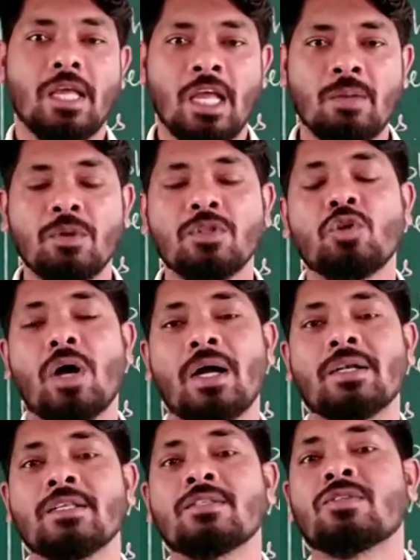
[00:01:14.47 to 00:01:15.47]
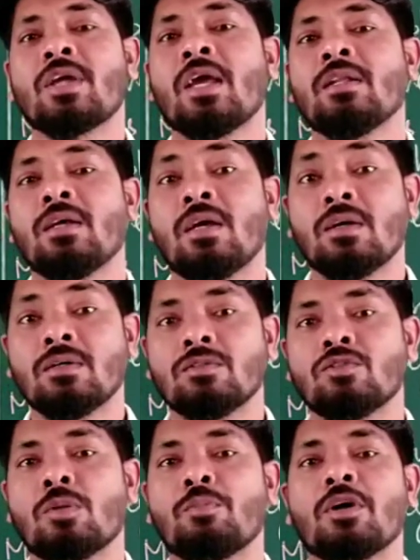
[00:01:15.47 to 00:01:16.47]
able to understand
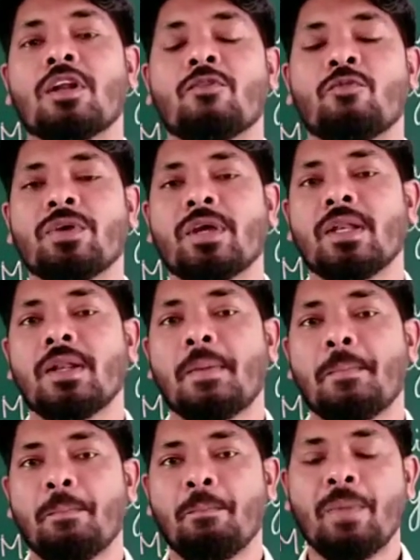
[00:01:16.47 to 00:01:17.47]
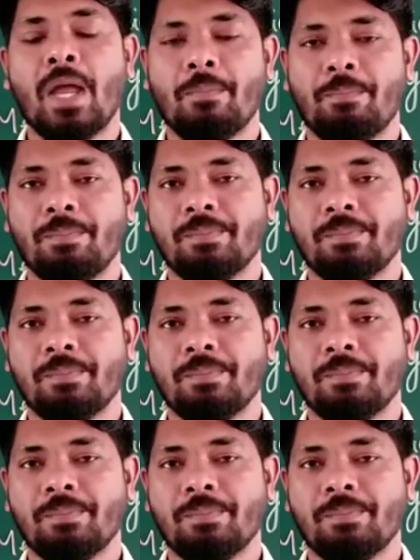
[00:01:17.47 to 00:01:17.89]
topographical map.